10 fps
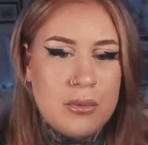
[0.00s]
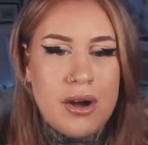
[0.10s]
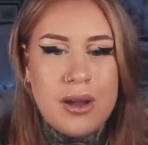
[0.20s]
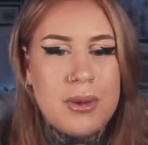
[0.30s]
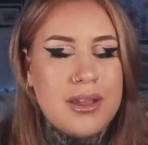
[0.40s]

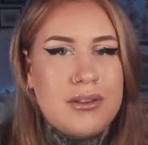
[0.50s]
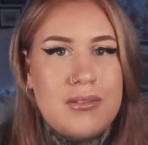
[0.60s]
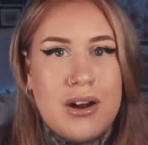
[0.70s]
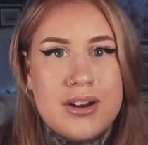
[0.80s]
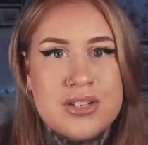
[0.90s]
why are we in a
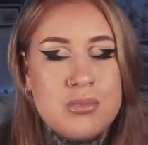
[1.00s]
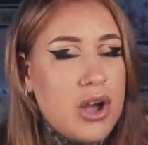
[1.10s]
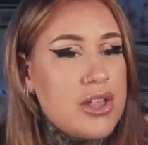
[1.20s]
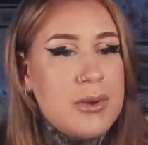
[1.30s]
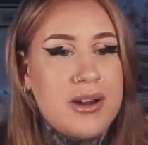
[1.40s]
rush why
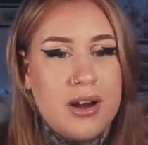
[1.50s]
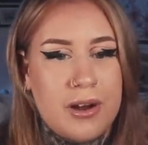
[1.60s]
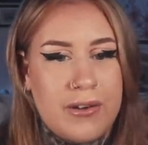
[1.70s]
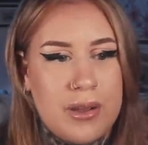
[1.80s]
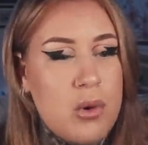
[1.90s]
are you in a
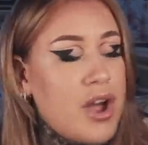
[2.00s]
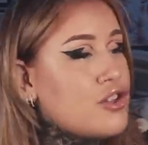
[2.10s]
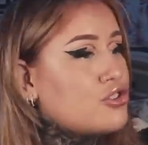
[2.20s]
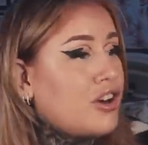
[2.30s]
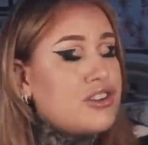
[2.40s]
hurry why are
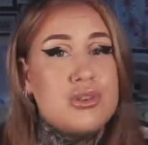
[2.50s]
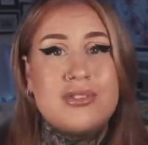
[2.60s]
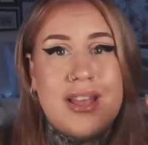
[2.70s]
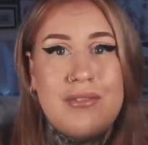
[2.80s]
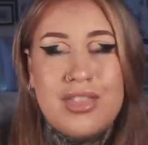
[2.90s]
you trying to do
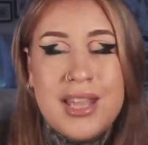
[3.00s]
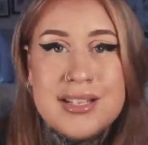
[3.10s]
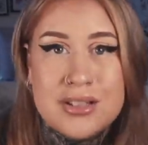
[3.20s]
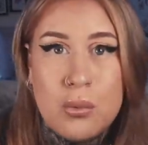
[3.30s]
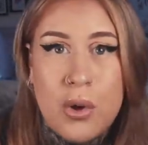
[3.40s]
seven
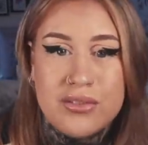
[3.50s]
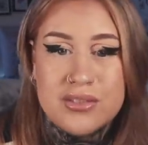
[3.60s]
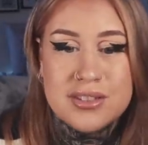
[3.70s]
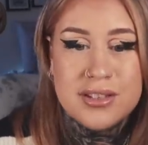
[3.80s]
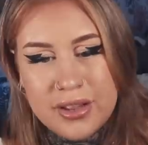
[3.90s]
things at
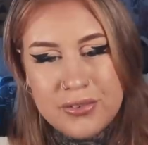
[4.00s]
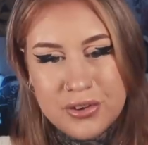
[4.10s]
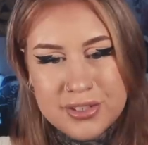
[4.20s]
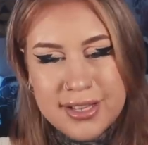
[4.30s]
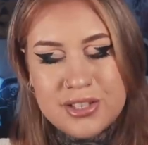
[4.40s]
once if
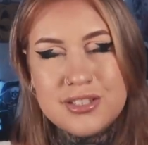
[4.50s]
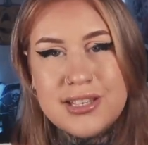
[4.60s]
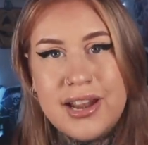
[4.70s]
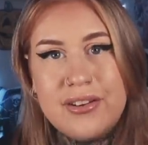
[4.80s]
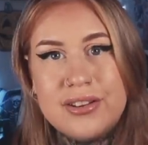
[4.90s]
you're a
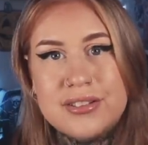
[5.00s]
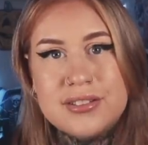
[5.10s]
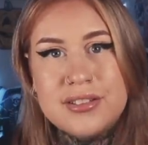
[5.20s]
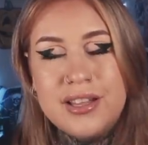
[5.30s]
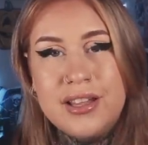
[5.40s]
sagittarius